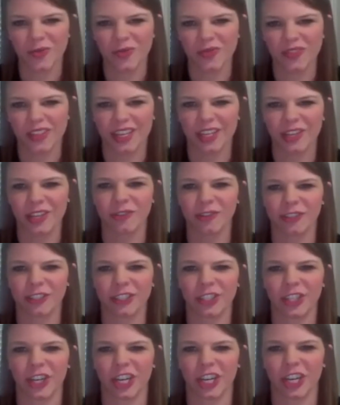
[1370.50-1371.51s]
Thank you for
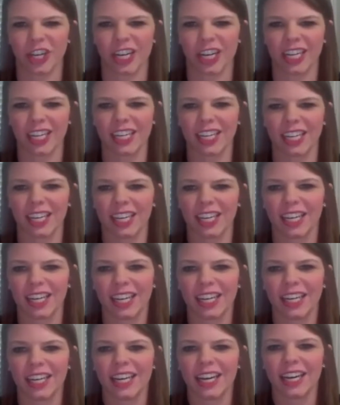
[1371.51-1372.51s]
sharing.
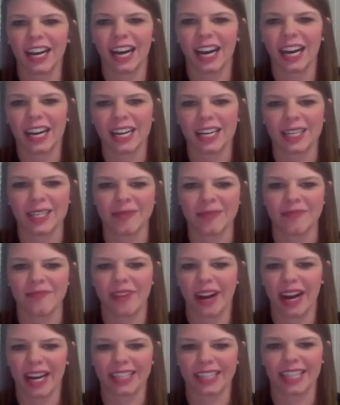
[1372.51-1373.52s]

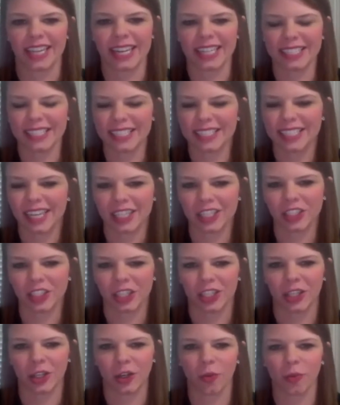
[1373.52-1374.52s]
I'd like to touch a
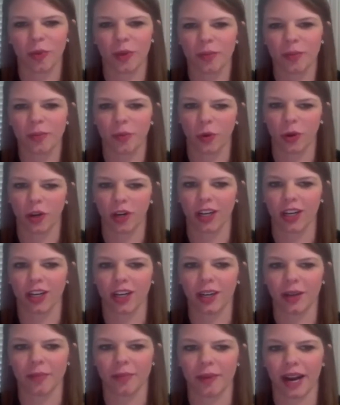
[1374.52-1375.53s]
little bit more
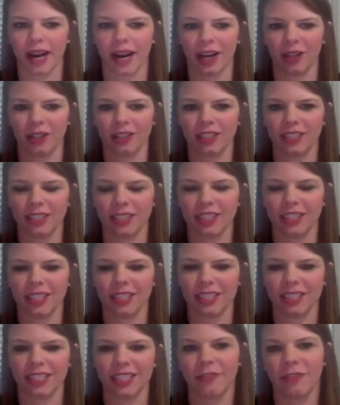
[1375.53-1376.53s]
about
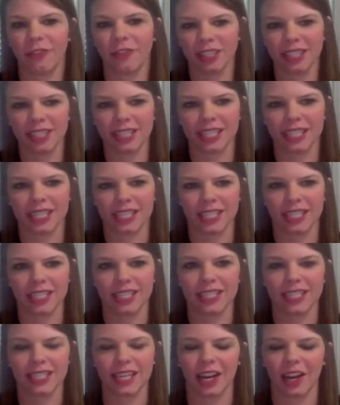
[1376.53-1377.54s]
the
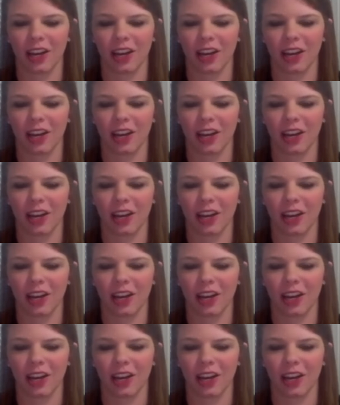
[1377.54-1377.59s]
differences